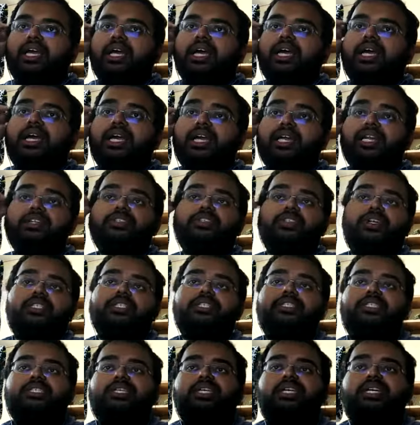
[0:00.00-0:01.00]

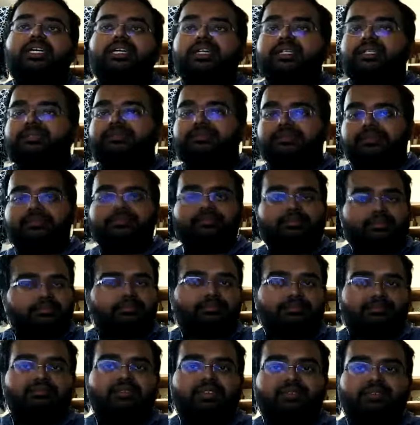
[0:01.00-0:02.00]
Electrons,
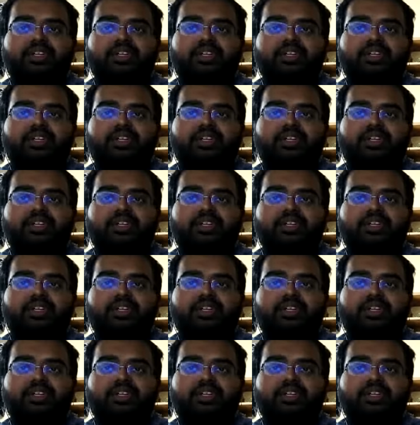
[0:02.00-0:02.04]
when